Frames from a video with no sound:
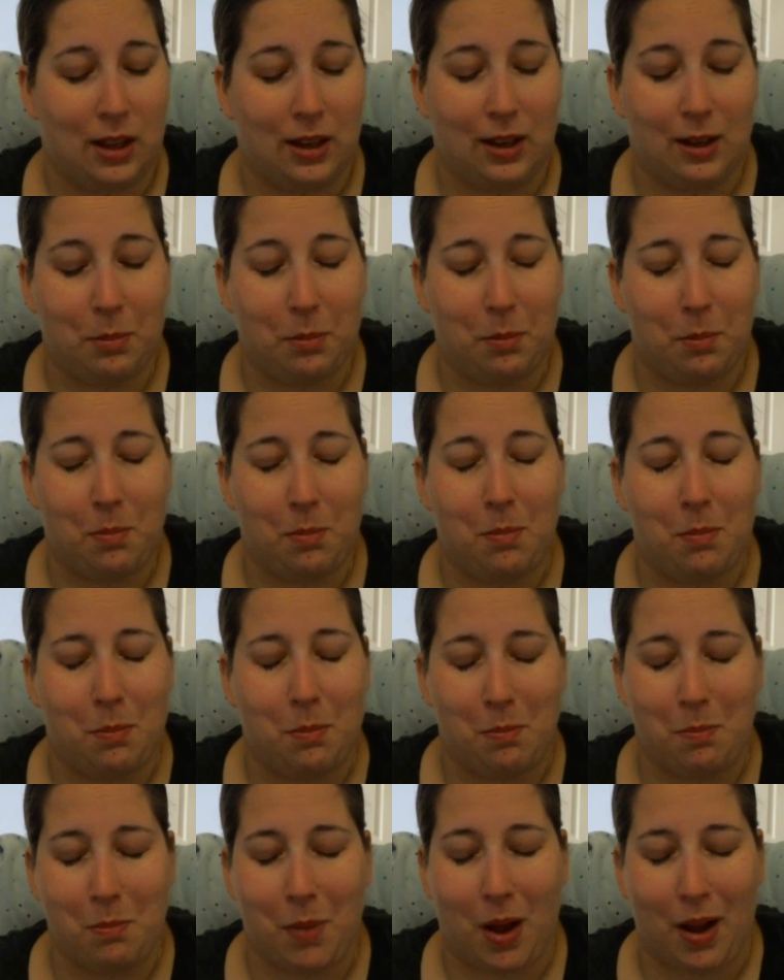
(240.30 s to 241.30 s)
in
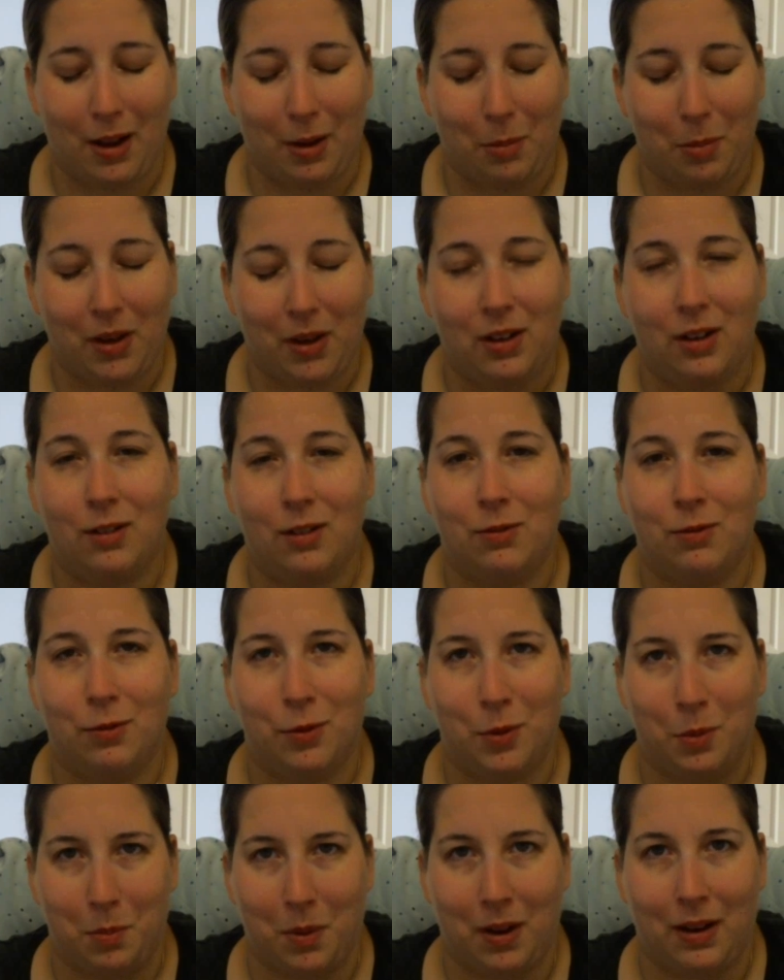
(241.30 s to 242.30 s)
my opinion,
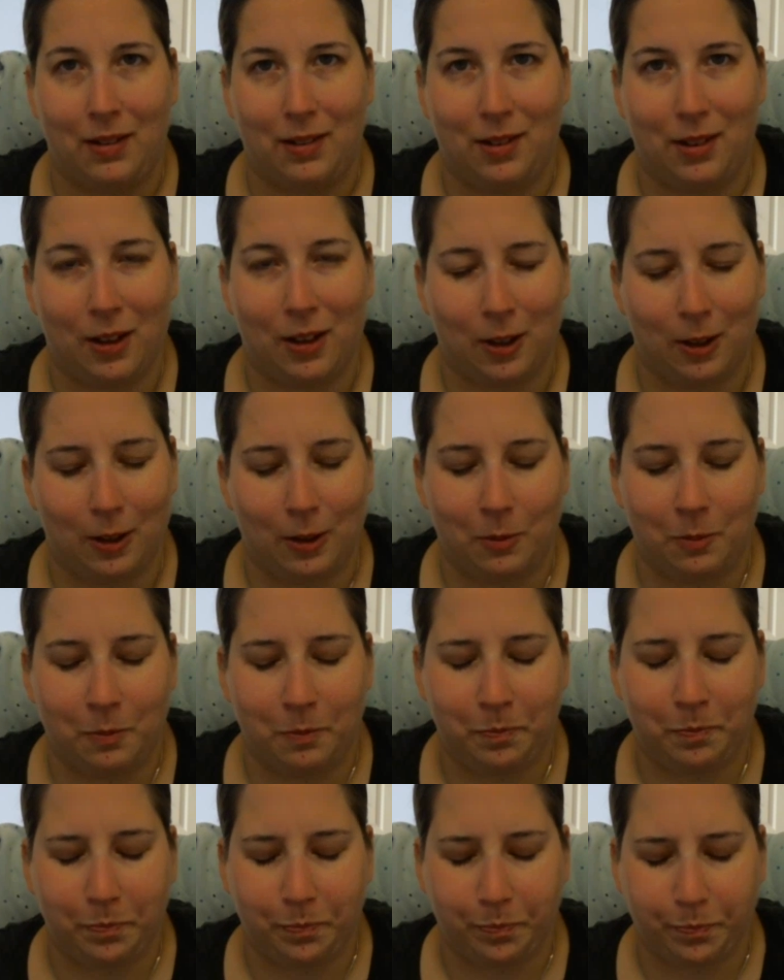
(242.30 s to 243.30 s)
for my skin.
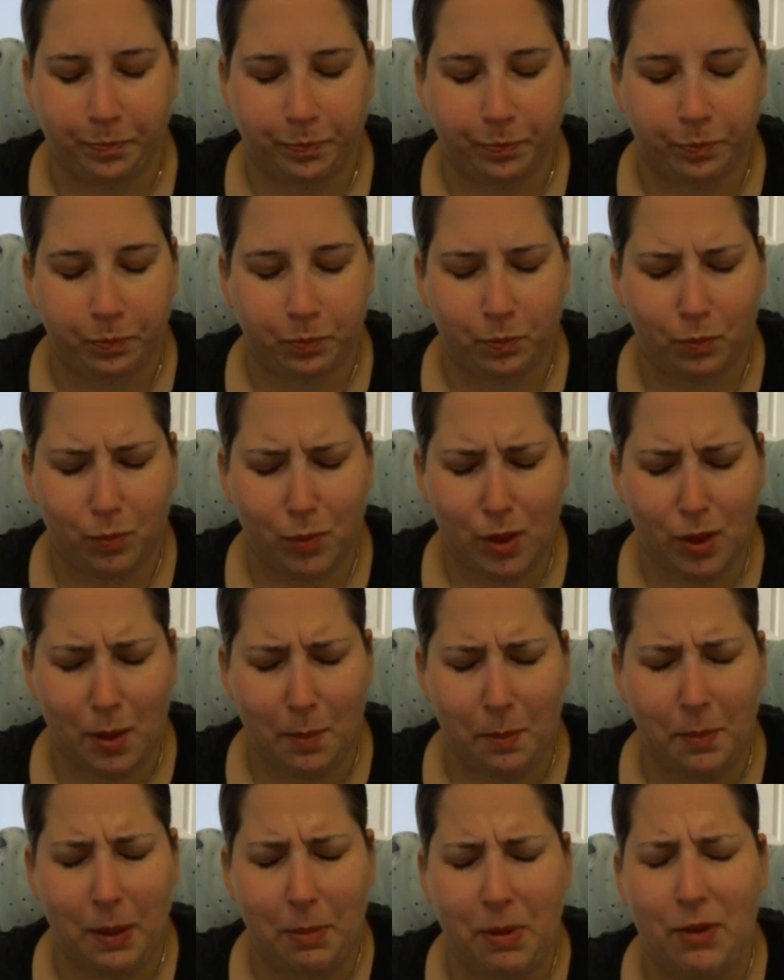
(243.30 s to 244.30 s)

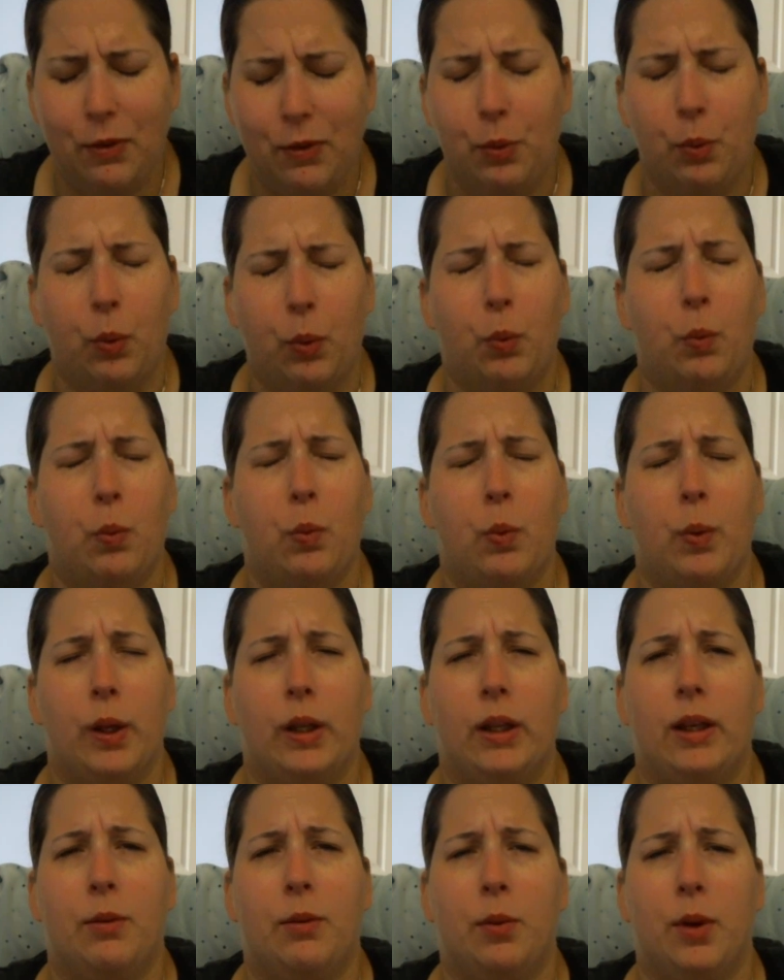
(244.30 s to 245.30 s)
Maybe if you were
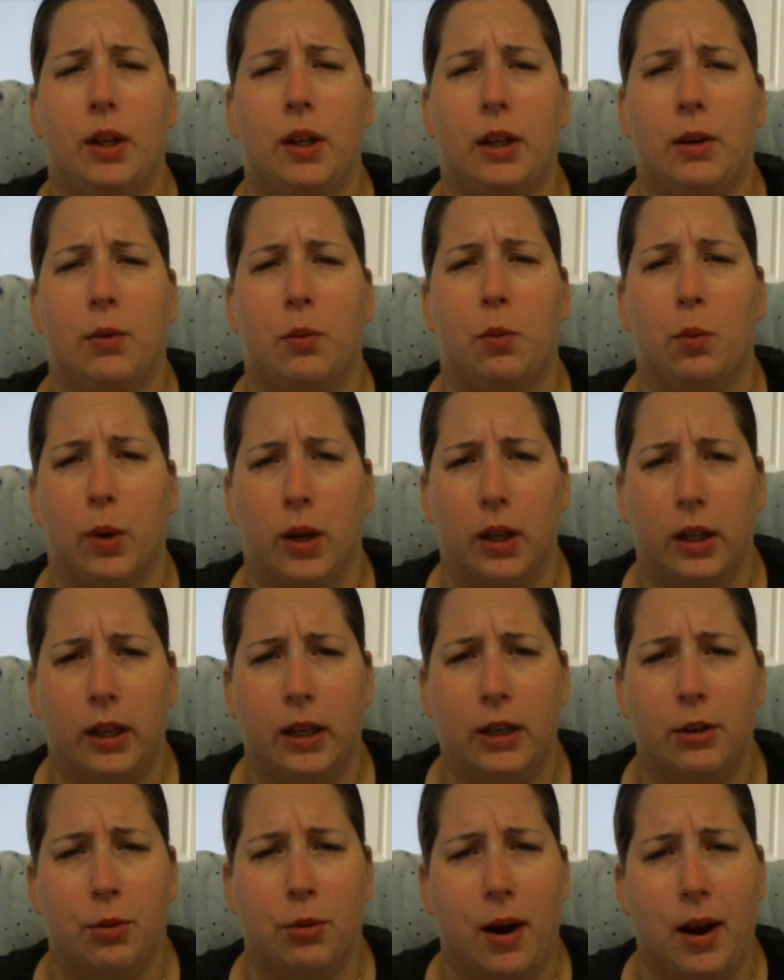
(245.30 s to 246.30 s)

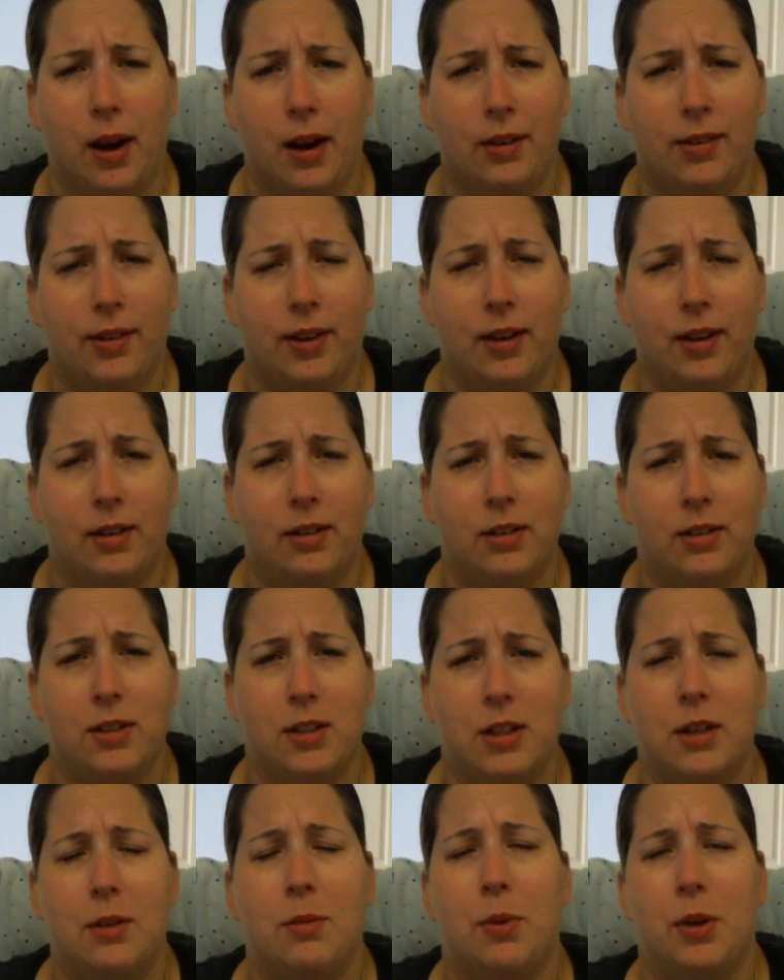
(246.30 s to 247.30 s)
really dry
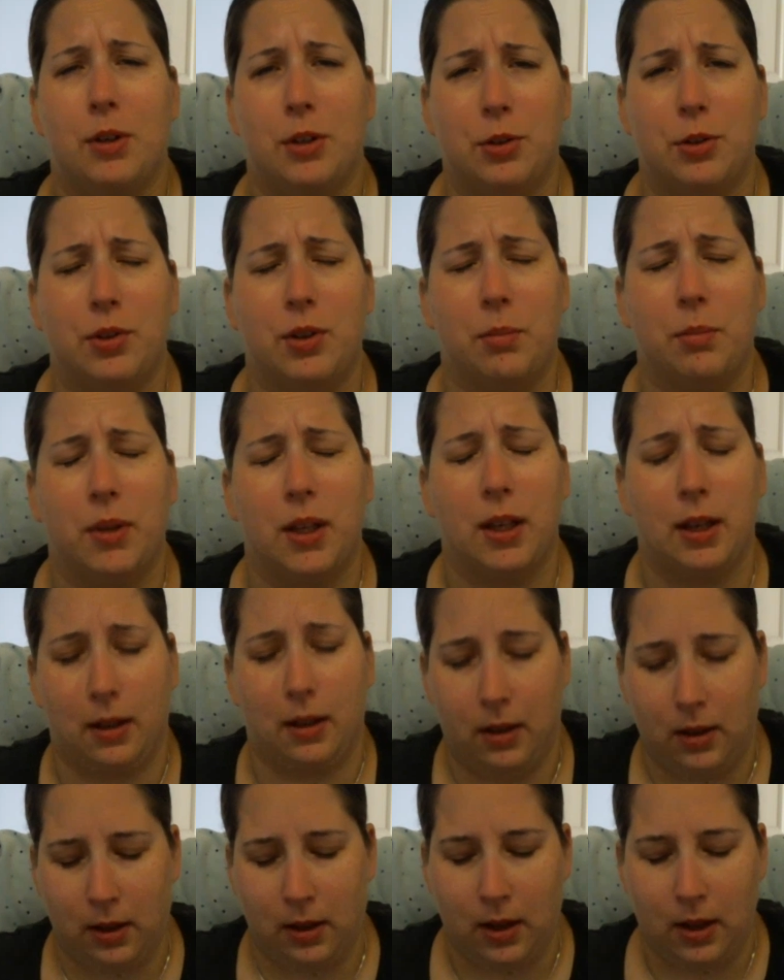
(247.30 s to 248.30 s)
skinned, it would do something.
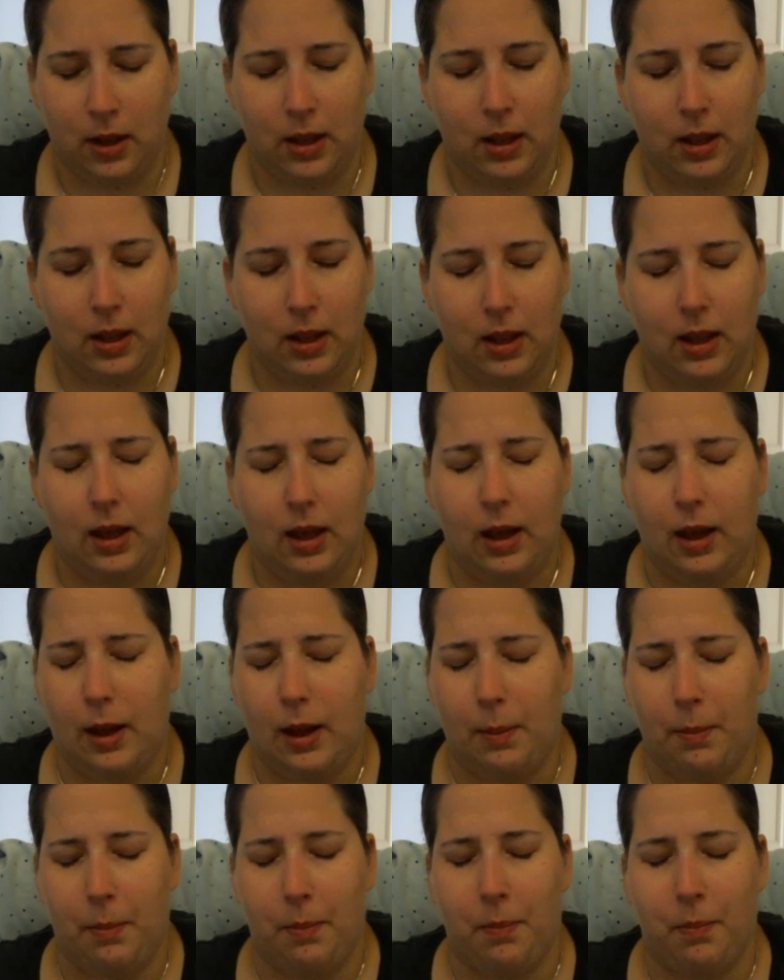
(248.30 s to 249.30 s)

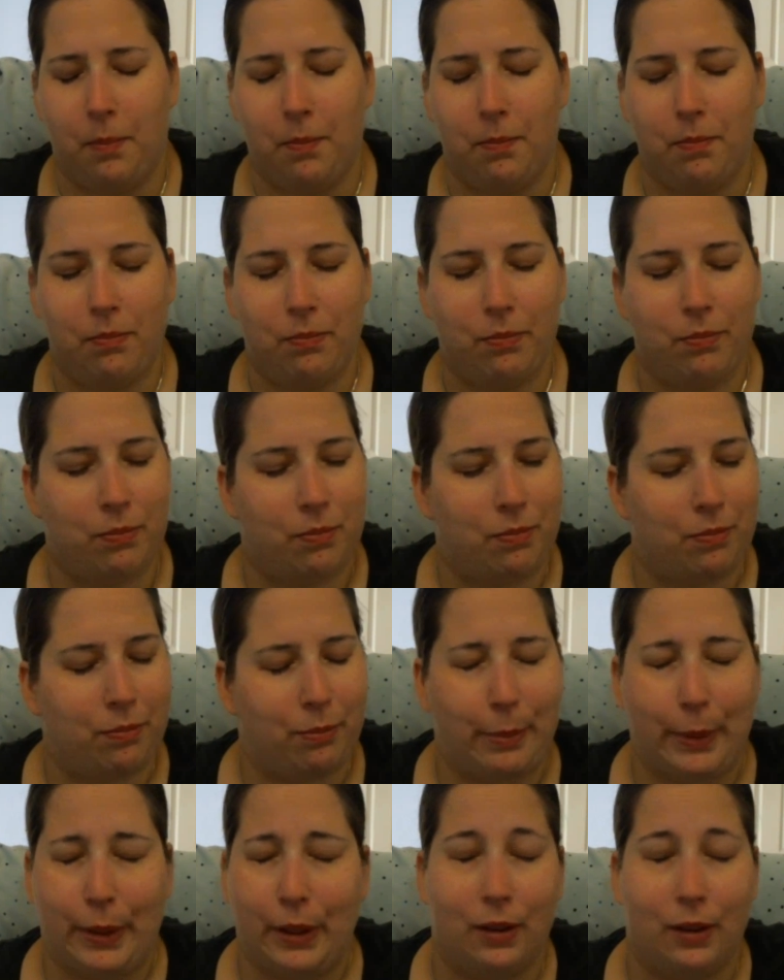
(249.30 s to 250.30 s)

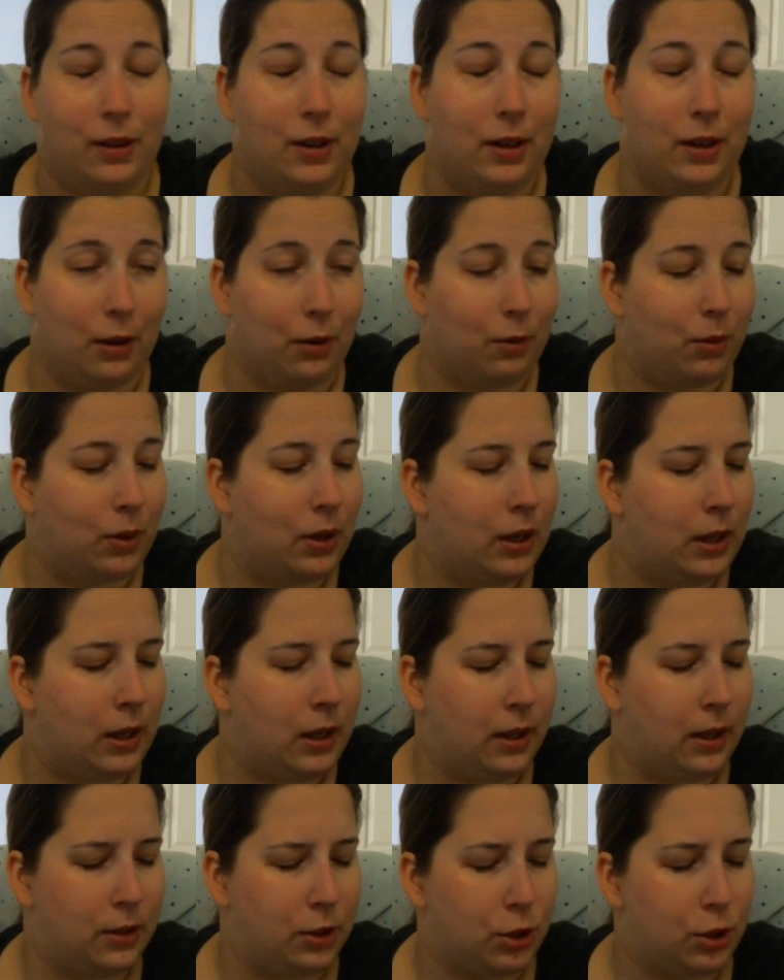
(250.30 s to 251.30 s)
But, you know,
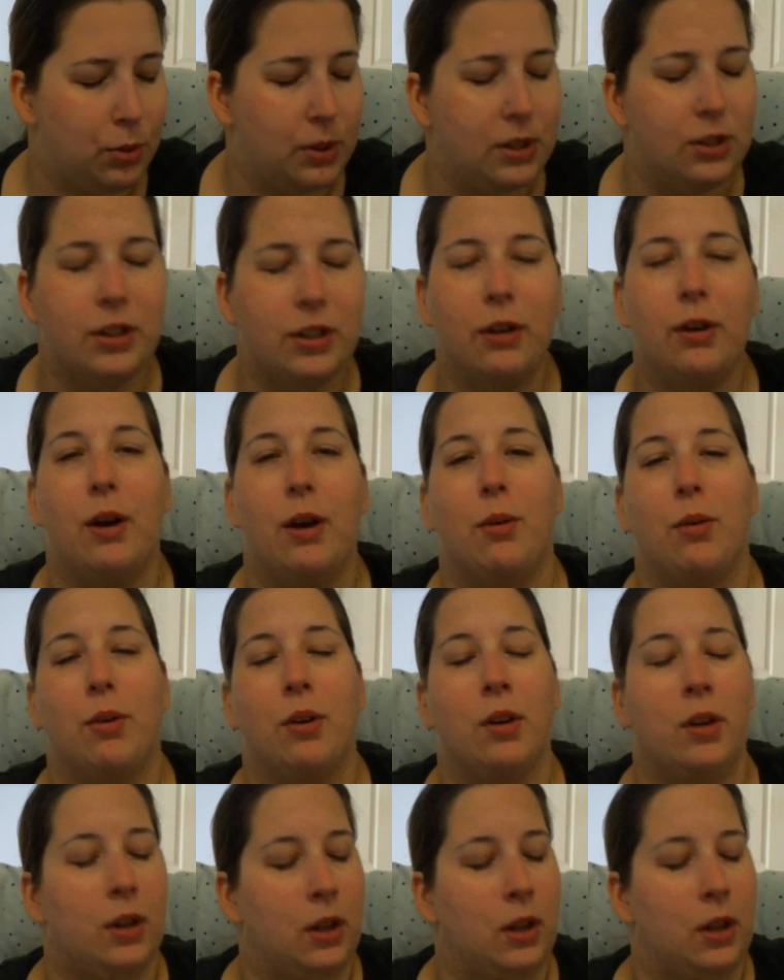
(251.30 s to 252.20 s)
to each their own.